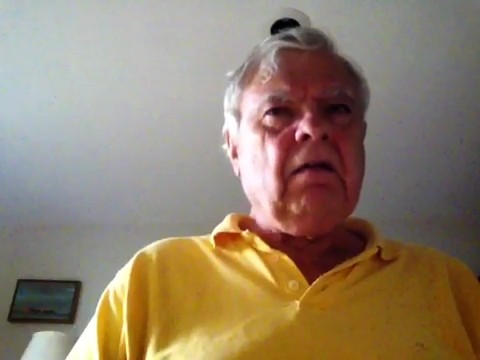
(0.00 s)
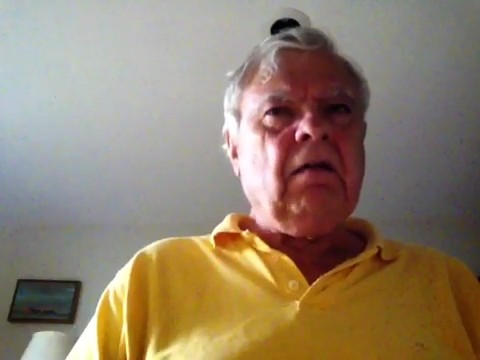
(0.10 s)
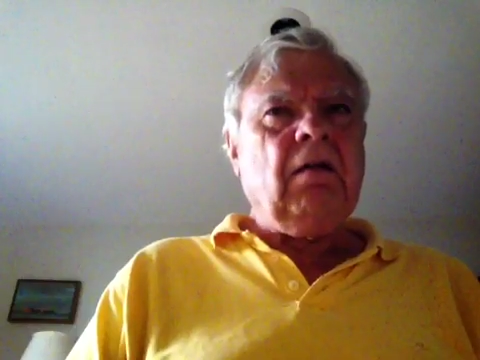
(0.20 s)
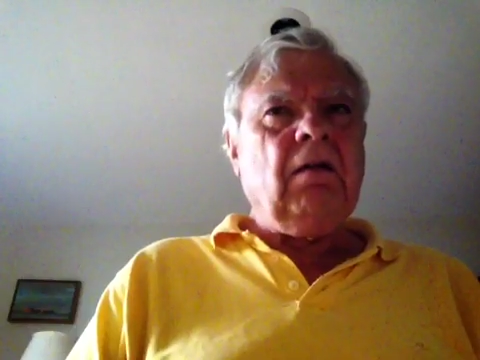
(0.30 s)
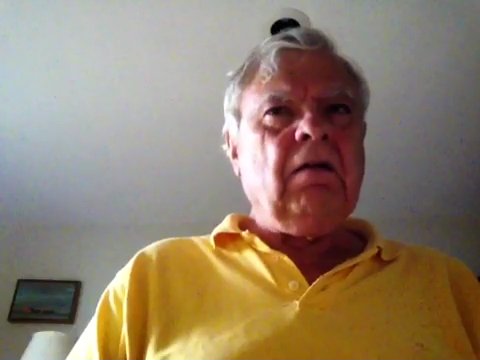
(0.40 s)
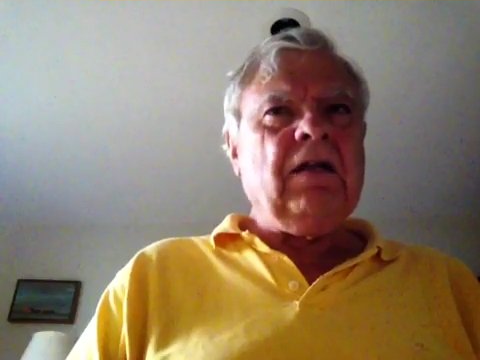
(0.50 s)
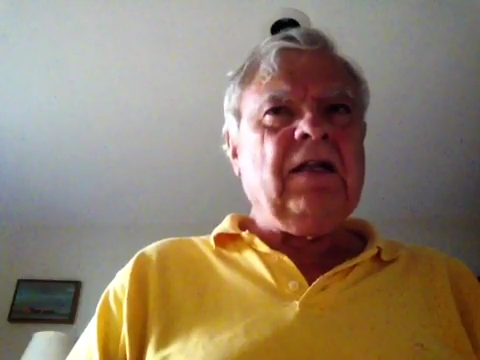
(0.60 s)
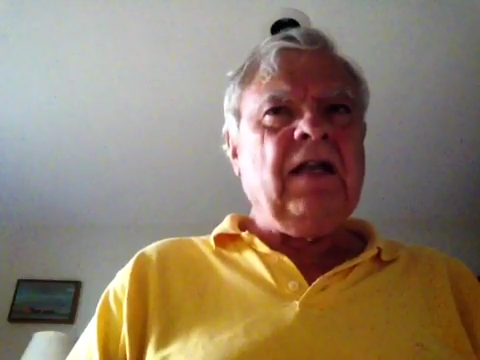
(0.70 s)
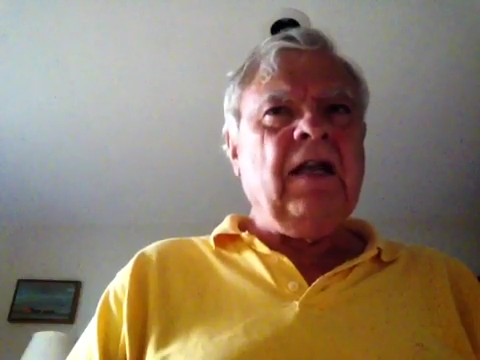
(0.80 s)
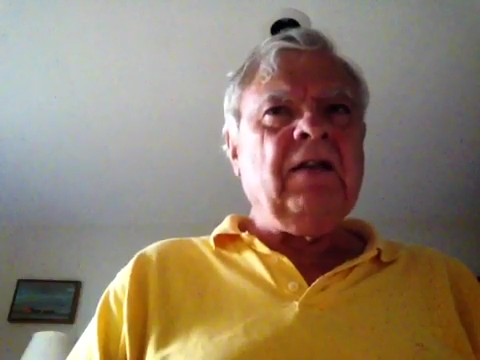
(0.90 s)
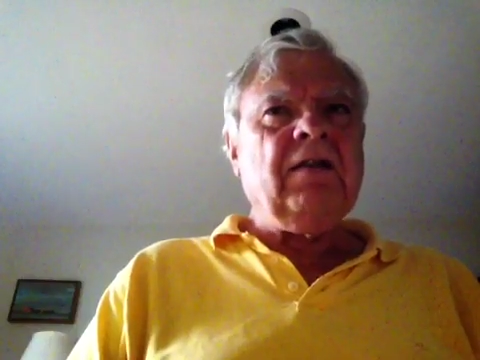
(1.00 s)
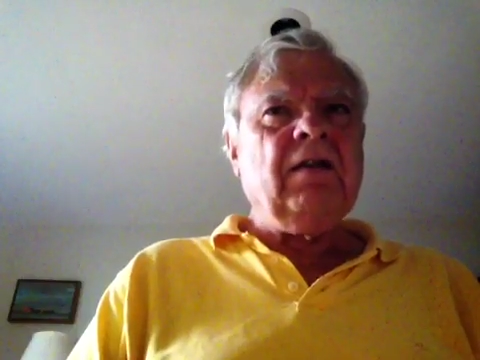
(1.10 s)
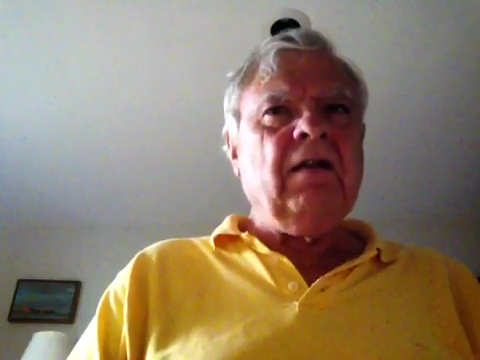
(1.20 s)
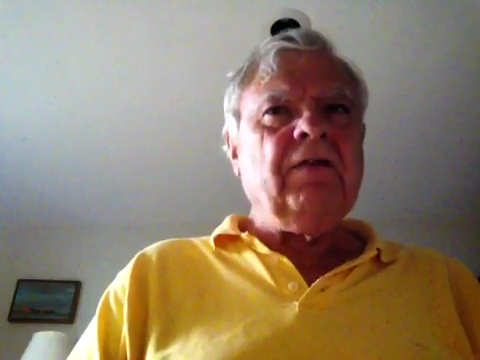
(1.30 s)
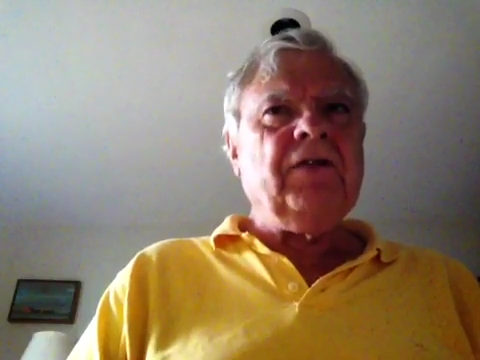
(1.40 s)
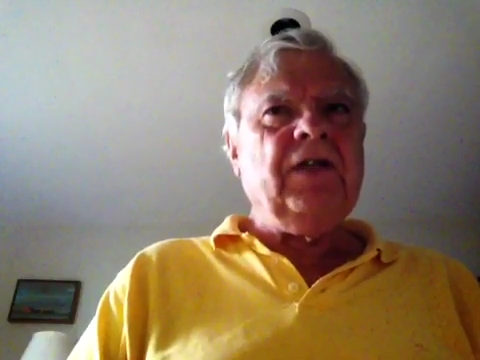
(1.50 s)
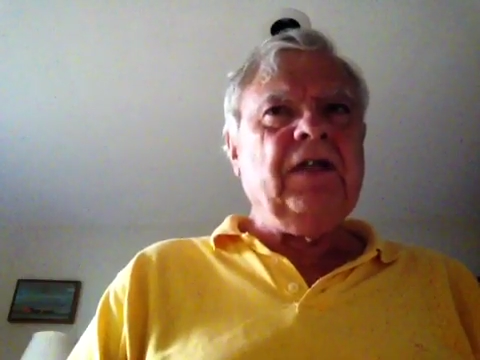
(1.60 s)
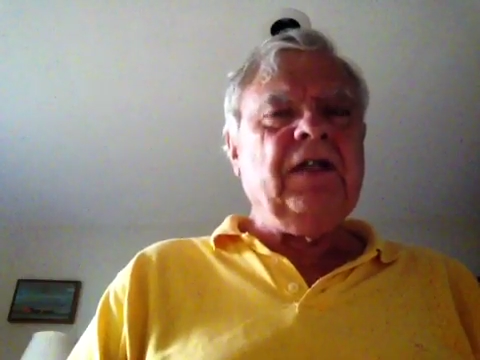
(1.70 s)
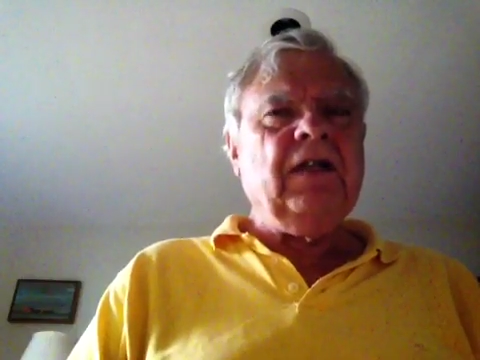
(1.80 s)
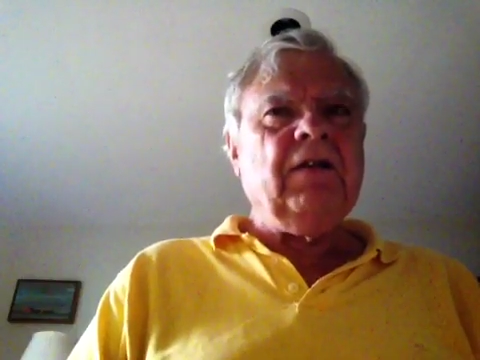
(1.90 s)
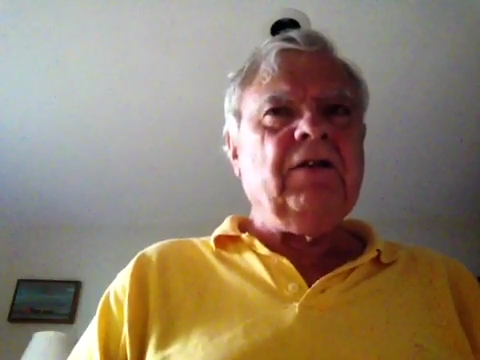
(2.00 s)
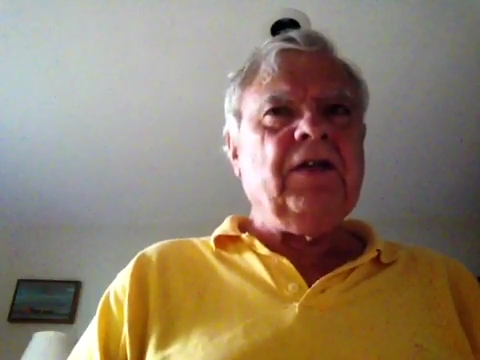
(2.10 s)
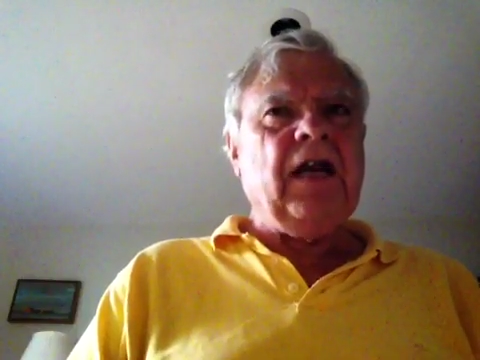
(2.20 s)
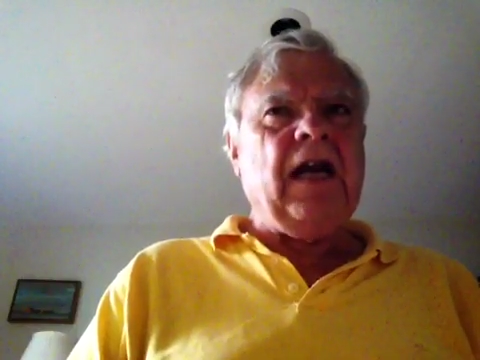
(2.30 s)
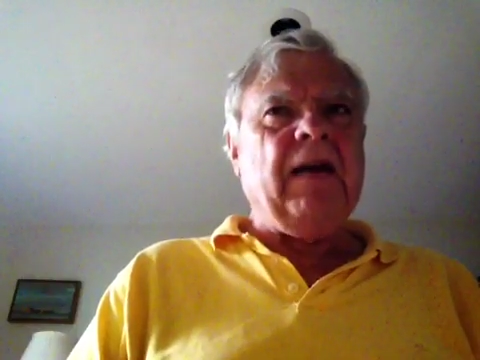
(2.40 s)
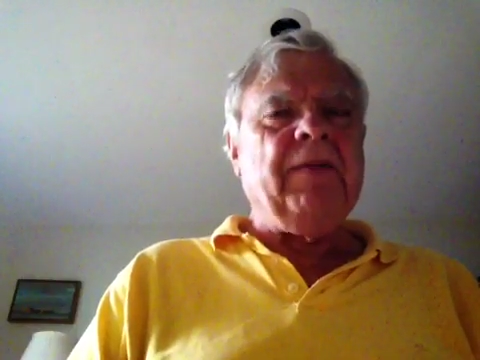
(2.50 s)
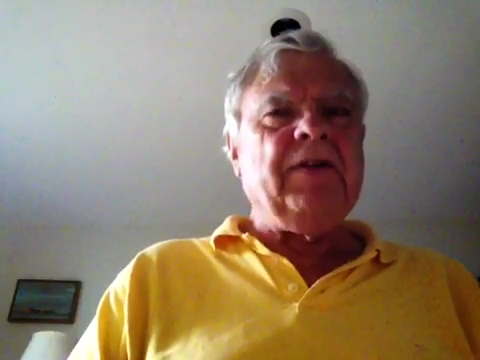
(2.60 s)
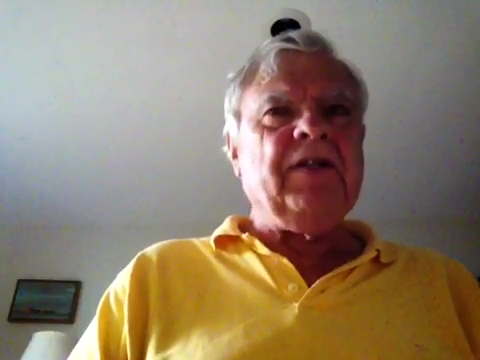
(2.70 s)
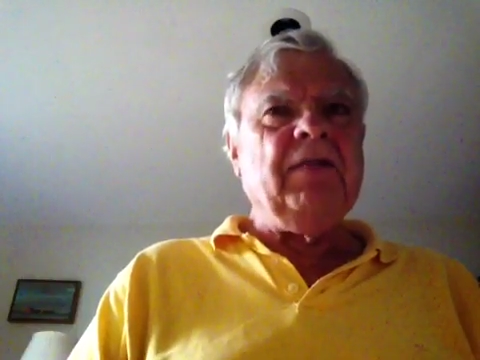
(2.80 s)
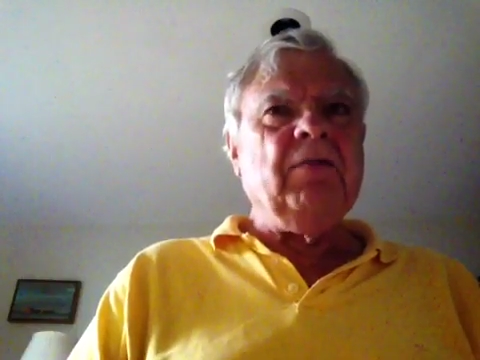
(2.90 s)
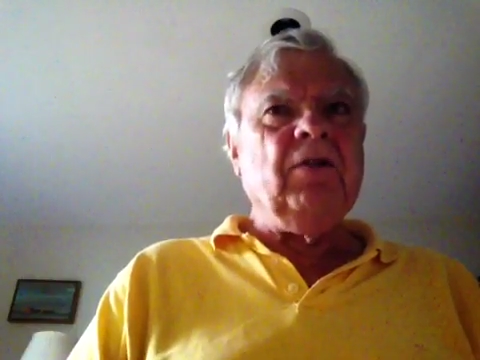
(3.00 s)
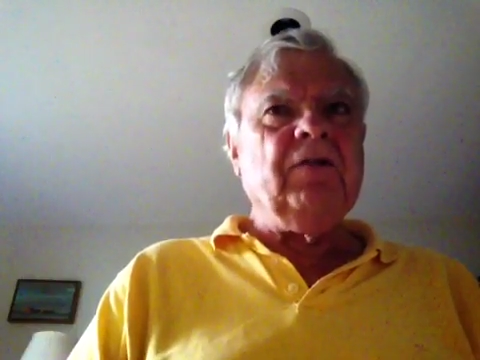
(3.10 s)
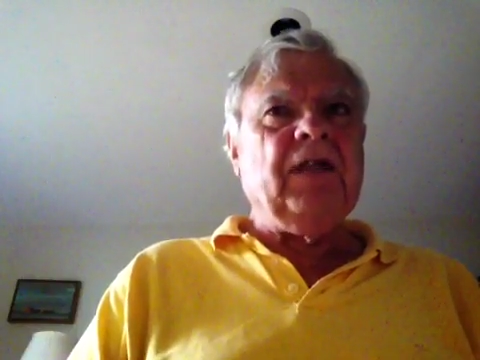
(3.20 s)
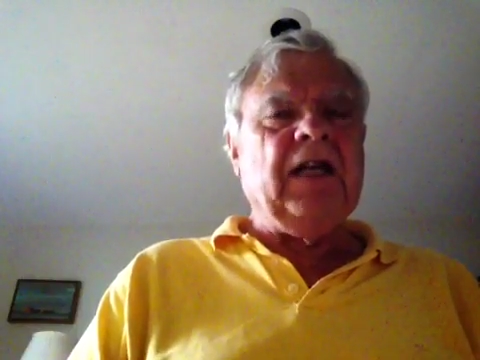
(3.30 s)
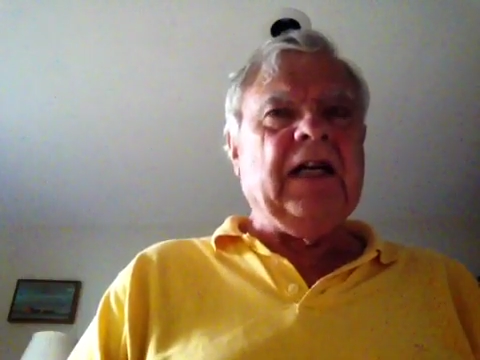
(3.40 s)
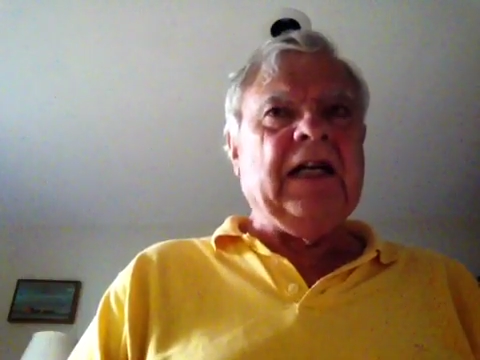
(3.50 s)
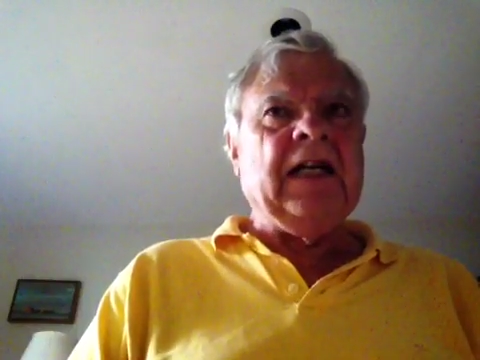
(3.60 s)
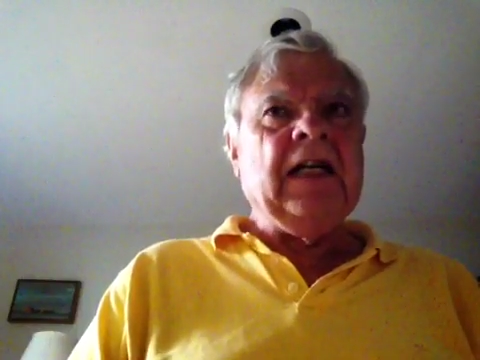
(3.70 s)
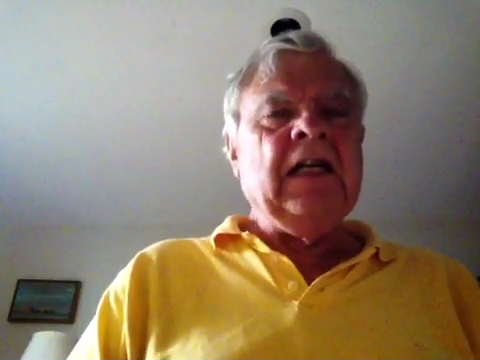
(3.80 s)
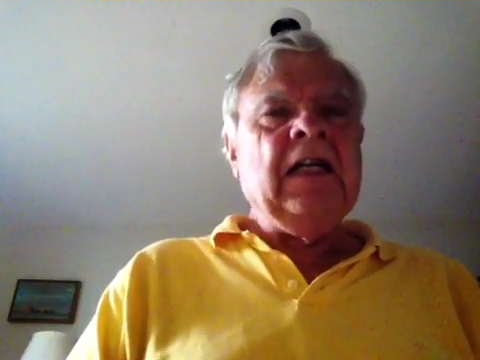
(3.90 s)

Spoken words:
her sense of she did her job and she moved on.